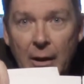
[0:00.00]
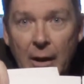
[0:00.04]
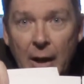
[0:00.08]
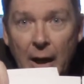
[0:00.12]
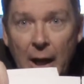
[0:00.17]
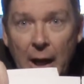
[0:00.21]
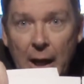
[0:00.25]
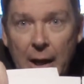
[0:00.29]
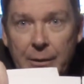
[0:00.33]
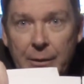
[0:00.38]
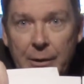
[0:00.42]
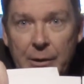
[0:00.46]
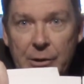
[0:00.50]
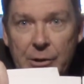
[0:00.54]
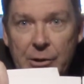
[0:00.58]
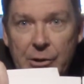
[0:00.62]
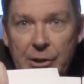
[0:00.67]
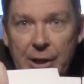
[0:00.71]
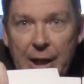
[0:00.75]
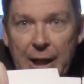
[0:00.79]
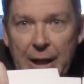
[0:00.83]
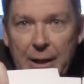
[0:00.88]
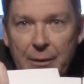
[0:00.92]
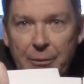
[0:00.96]
Hey, this
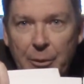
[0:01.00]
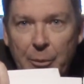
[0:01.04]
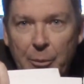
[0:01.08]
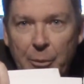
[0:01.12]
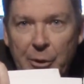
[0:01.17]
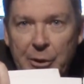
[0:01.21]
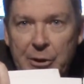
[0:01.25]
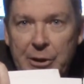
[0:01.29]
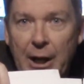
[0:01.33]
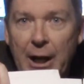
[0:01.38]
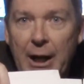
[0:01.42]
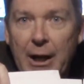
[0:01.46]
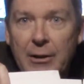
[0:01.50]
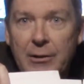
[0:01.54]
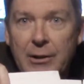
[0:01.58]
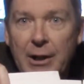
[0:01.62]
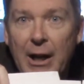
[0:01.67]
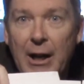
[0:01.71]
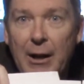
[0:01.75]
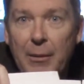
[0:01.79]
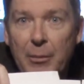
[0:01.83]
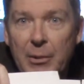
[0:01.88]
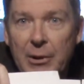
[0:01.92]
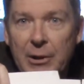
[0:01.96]
is Dave from Retire
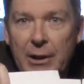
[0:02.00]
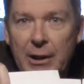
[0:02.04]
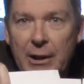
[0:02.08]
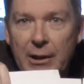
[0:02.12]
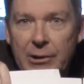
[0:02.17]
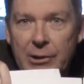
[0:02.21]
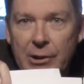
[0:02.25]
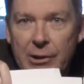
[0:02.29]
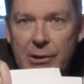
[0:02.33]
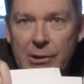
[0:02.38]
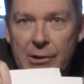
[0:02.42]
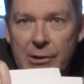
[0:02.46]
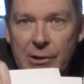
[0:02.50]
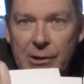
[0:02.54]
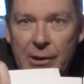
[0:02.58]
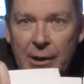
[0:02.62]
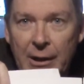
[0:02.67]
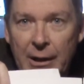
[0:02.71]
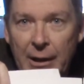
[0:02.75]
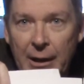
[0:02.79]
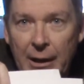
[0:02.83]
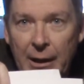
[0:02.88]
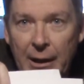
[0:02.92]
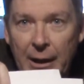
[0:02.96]
Time Productions,
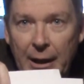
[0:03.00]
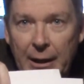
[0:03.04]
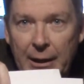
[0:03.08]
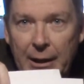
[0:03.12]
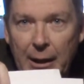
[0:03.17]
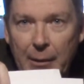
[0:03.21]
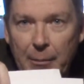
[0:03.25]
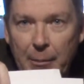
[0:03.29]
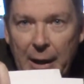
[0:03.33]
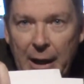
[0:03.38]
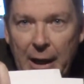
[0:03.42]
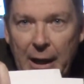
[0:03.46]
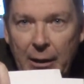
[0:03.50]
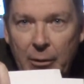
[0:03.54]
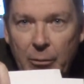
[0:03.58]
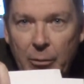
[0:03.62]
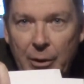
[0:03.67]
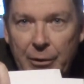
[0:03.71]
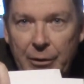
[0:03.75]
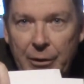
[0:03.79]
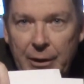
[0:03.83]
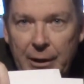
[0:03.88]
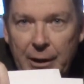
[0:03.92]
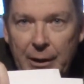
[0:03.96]
and I'm back
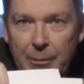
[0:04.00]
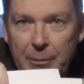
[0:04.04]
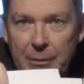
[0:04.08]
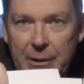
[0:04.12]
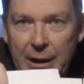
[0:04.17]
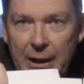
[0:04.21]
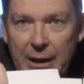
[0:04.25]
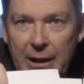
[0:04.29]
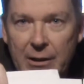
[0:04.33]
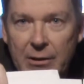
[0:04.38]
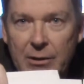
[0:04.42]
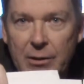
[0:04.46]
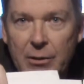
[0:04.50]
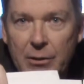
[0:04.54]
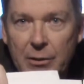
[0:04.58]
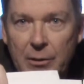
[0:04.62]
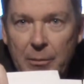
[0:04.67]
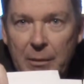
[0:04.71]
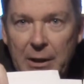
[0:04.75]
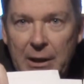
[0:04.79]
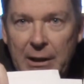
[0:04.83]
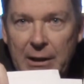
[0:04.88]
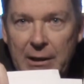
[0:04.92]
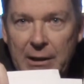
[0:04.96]
with an update to the
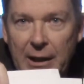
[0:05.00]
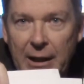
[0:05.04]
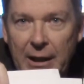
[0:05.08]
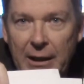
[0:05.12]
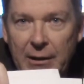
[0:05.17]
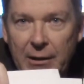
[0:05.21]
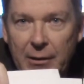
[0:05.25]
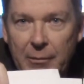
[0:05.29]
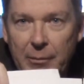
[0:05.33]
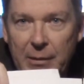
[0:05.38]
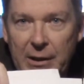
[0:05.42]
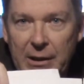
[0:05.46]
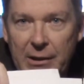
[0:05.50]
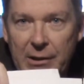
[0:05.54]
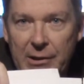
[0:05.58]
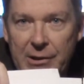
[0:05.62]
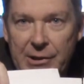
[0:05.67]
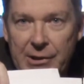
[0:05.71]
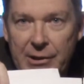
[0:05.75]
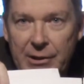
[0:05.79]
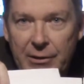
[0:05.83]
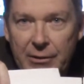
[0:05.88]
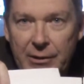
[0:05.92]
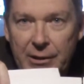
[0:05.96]
Mini Talon build
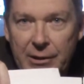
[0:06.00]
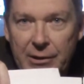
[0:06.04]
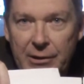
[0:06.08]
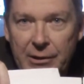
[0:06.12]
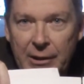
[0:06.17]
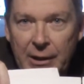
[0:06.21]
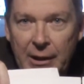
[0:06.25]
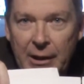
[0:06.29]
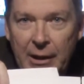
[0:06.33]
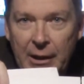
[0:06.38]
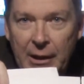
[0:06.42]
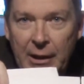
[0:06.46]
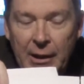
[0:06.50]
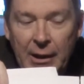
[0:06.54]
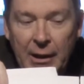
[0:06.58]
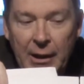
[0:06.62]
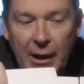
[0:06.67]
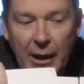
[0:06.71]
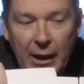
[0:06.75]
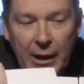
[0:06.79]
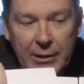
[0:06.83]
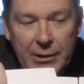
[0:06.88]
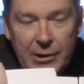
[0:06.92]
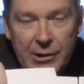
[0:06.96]
series.
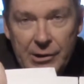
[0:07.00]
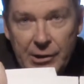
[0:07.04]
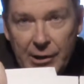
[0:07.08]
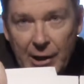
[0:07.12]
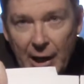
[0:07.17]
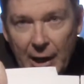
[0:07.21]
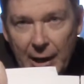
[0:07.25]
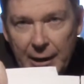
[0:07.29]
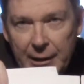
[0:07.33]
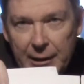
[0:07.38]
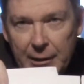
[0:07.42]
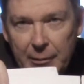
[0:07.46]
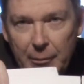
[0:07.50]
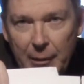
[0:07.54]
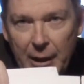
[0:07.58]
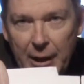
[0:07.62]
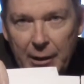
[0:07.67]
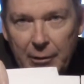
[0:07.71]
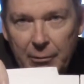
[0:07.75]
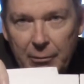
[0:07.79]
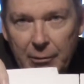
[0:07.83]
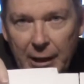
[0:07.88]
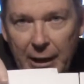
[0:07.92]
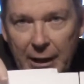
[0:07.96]
I just got in
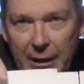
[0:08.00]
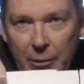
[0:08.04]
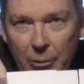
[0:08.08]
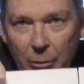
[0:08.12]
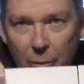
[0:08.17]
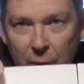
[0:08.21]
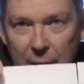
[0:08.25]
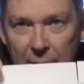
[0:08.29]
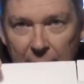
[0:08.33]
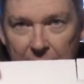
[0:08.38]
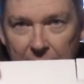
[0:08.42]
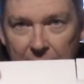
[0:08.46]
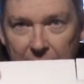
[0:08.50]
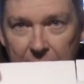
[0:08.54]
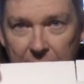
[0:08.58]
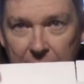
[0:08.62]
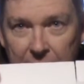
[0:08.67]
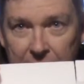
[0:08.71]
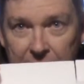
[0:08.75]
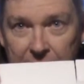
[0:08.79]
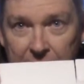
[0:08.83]
my right wing,